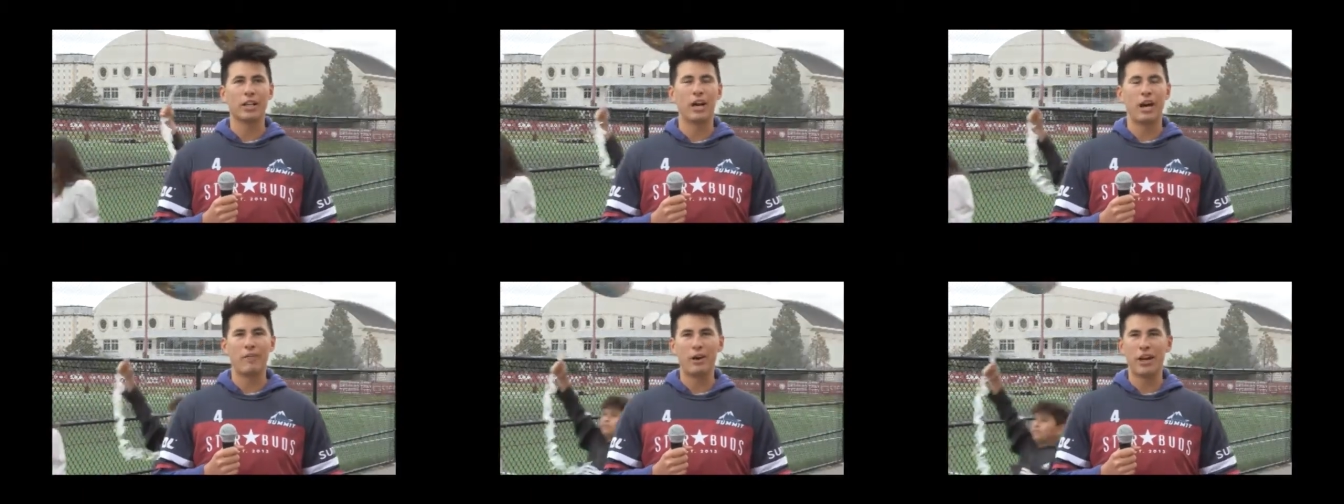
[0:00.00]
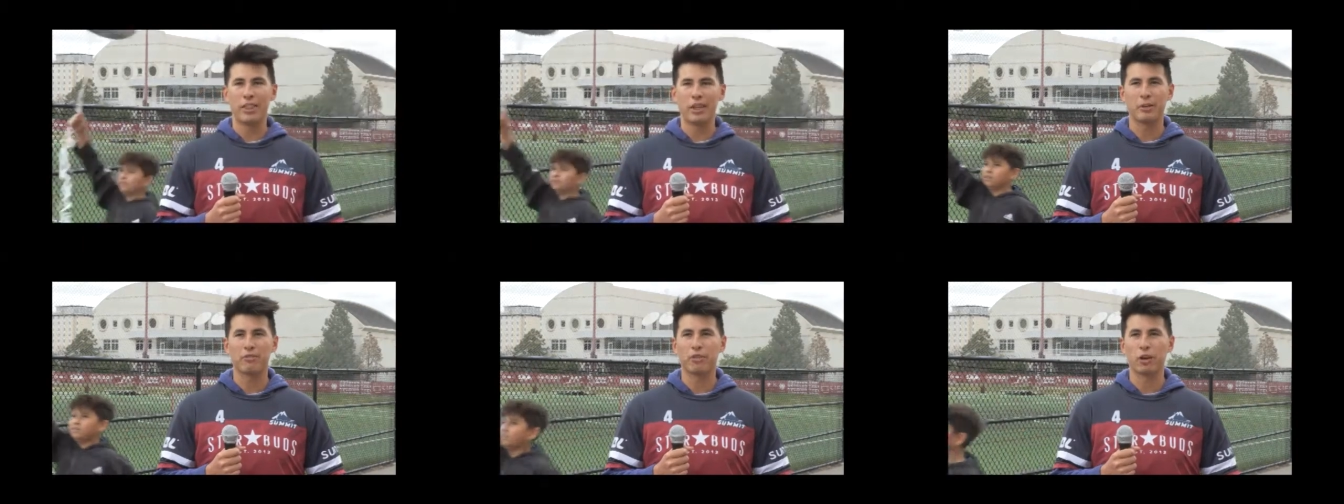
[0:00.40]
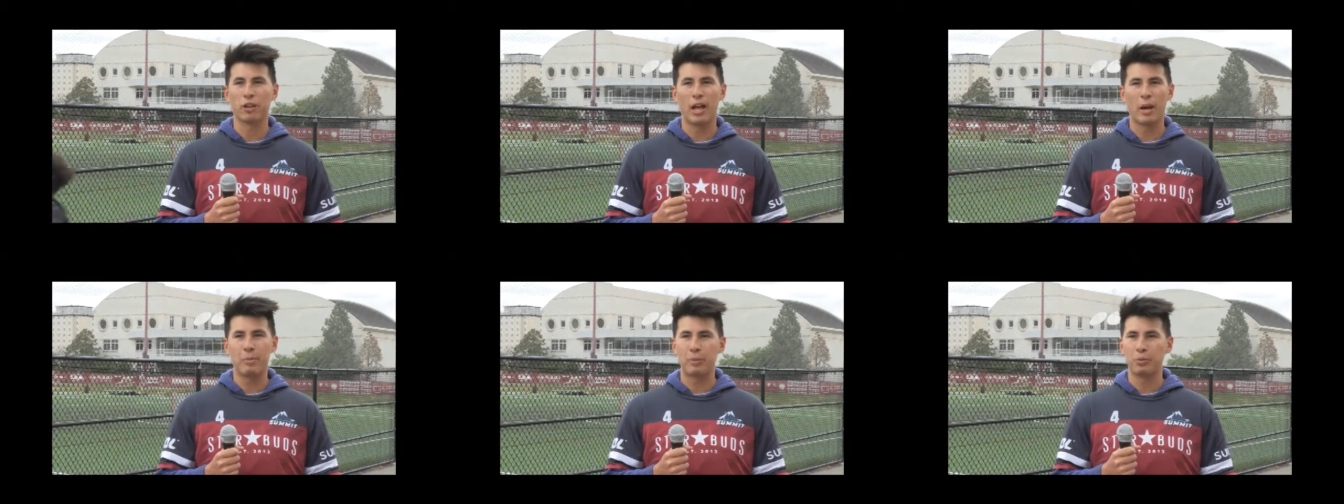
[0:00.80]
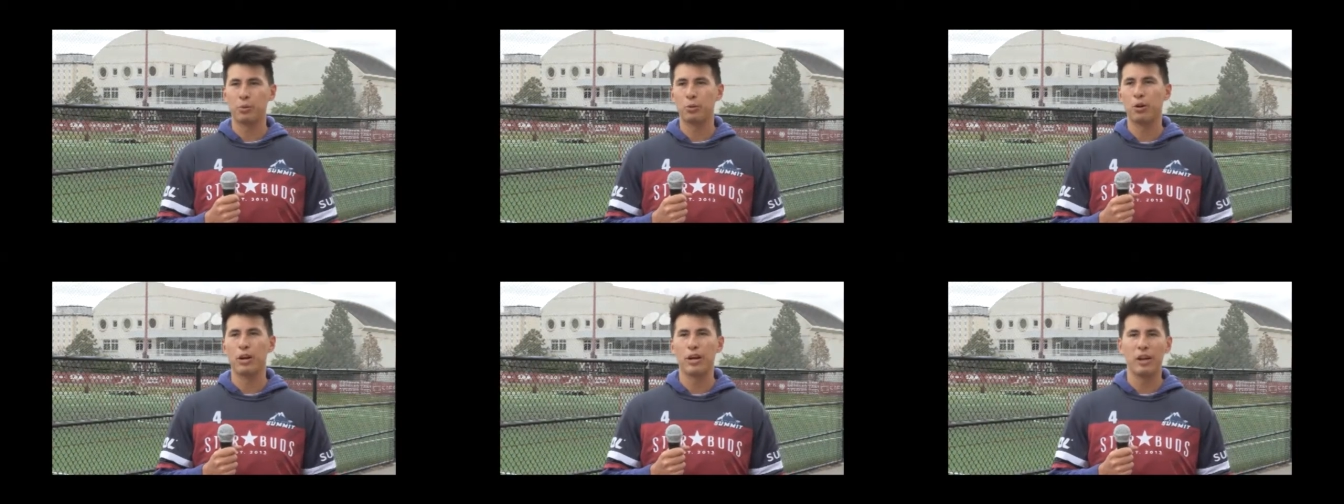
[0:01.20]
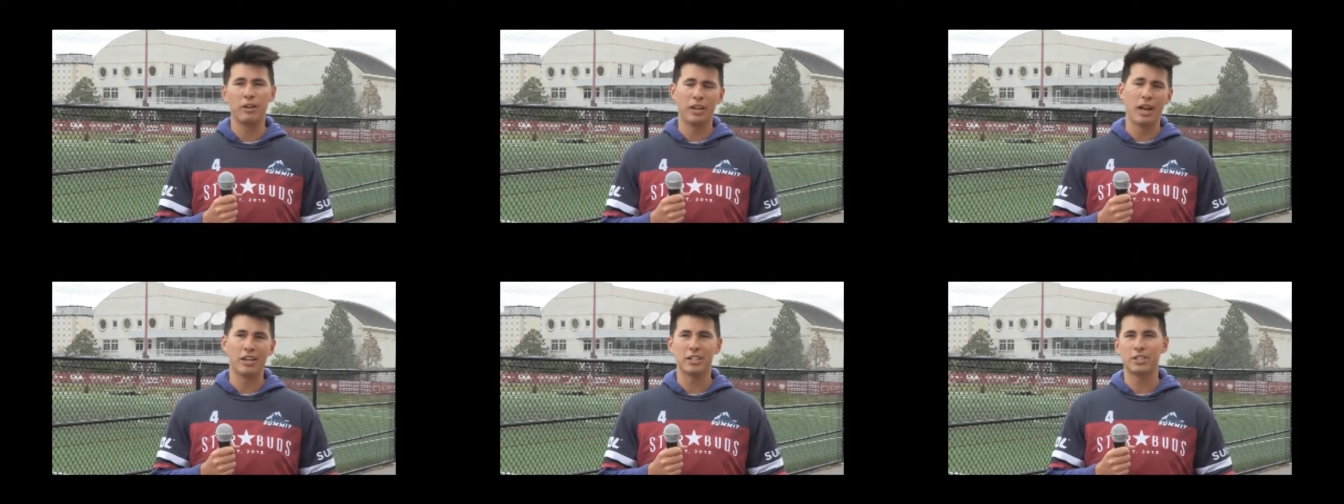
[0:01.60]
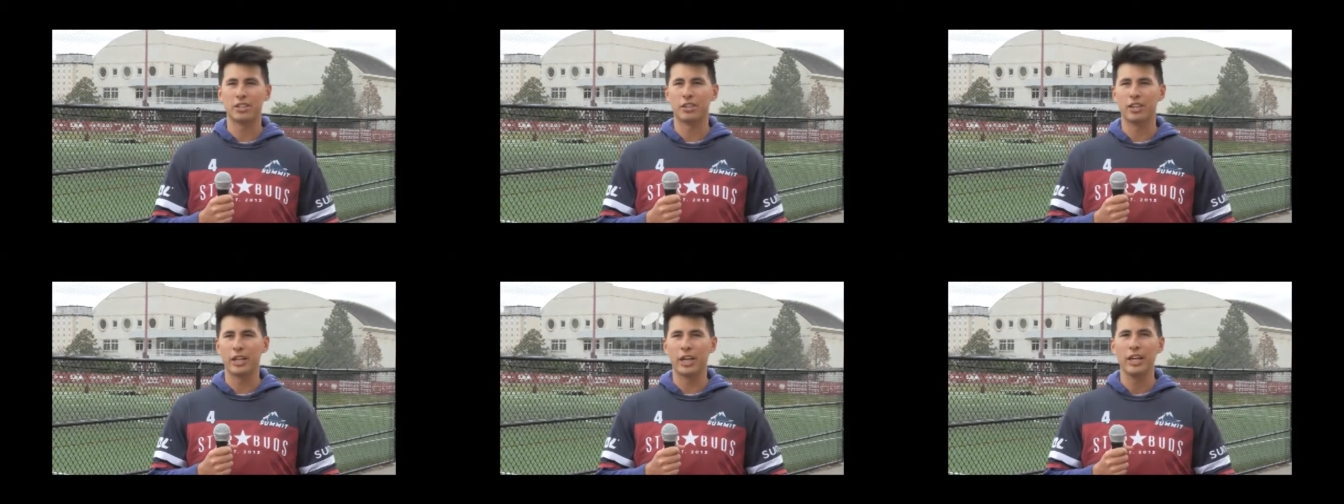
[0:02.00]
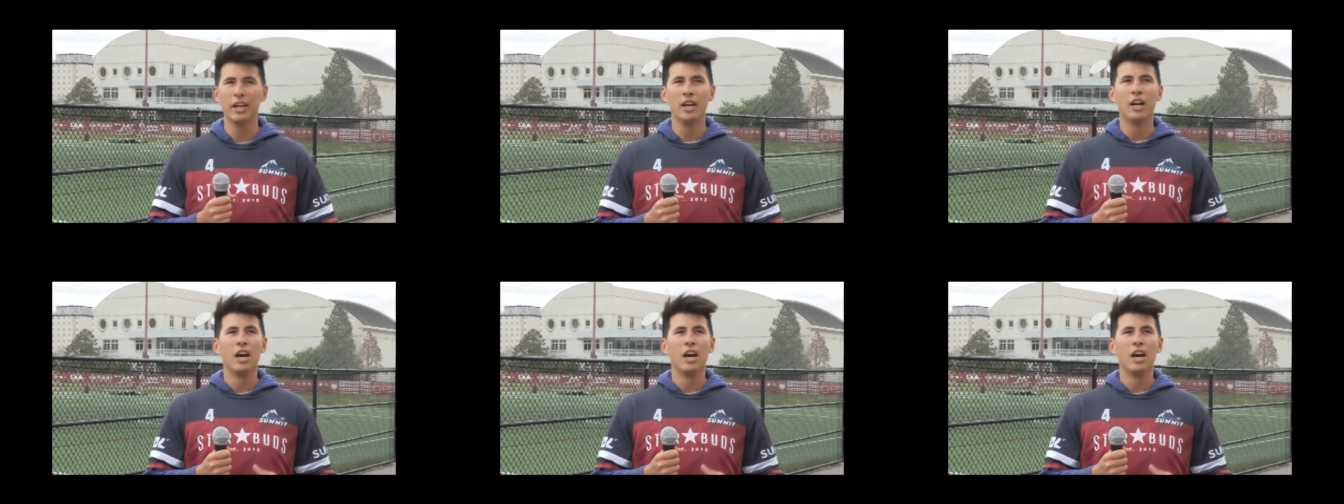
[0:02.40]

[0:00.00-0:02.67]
I think for a lot of people who are not necessarily